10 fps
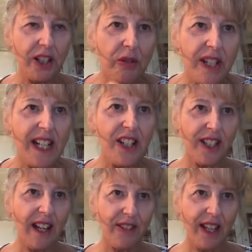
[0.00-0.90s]
and you need to
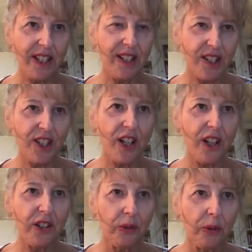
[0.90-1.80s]
get that
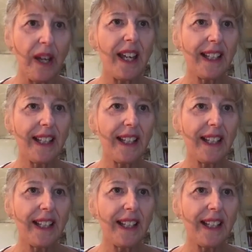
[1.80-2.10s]
external